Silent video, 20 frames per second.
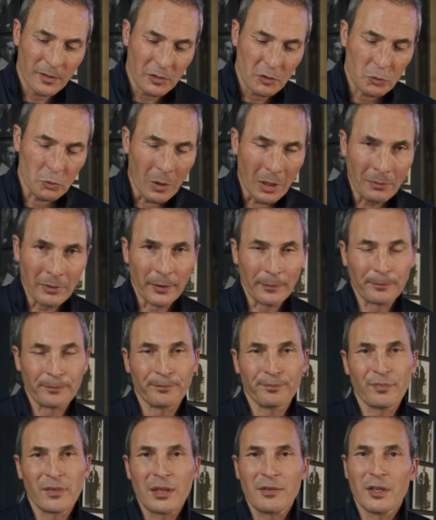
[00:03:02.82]
this woman,
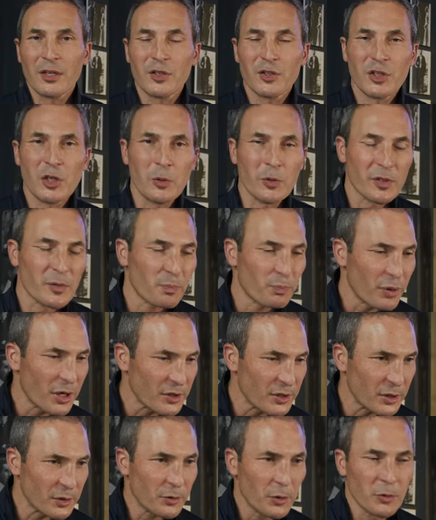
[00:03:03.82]
that she was
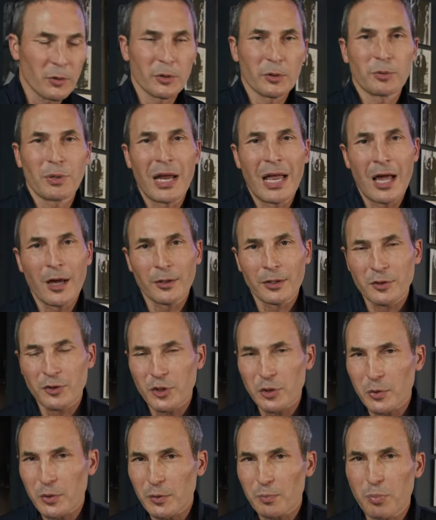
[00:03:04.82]
pressing through the crowd and
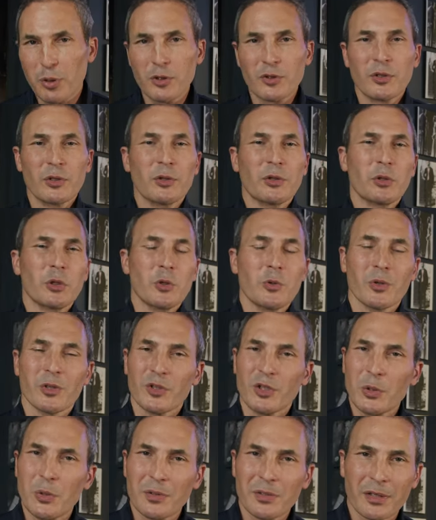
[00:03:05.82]
she was pushing through and
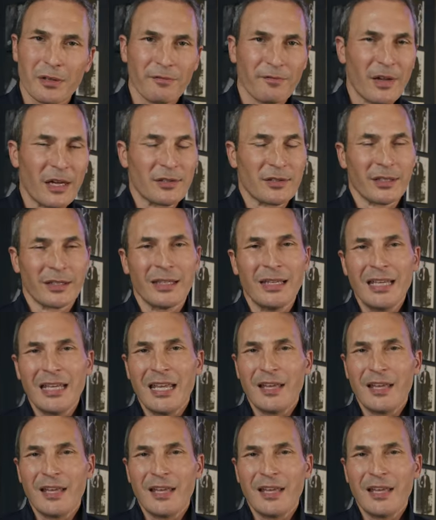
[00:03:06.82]
she was confessing,